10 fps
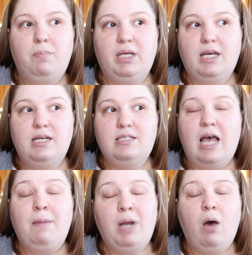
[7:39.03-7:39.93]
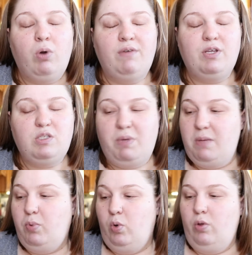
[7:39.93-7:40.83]
because I'm not one of those
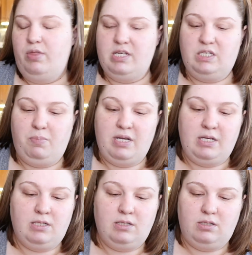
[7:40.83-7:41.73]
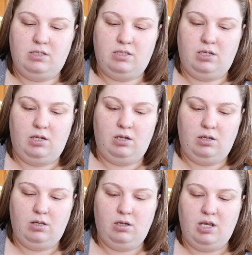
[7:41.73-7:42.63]
people that spends,
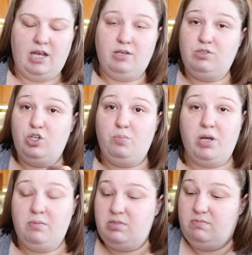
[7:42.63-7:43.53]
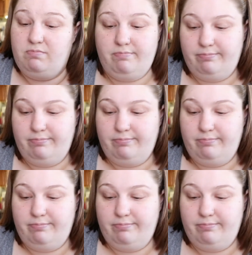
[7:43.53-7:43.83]
I use 2 pumps.